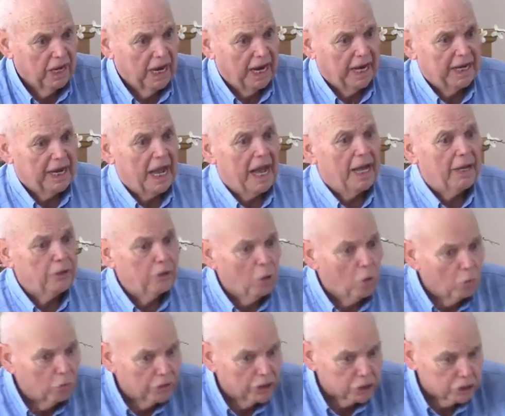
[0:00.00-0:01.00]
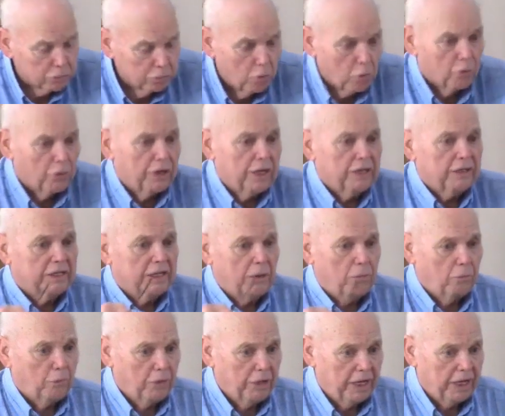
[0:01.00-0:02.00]
and I know this morning
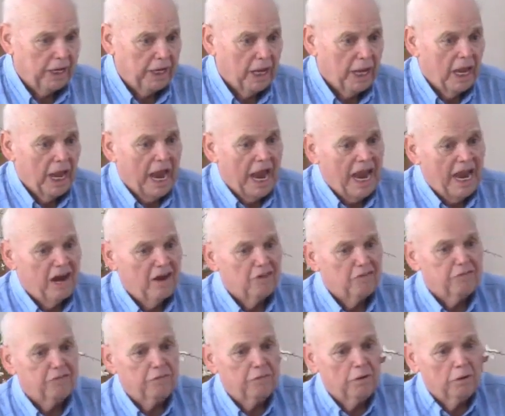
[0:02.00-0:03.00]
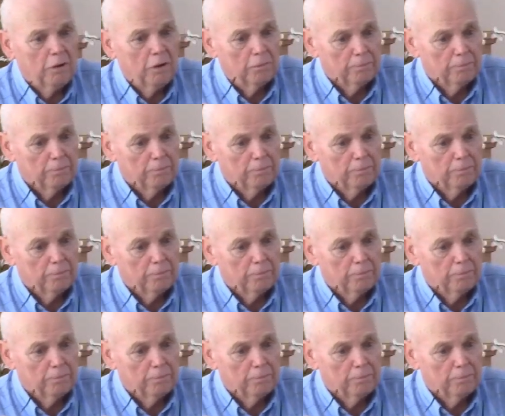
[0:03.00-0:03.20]
that we have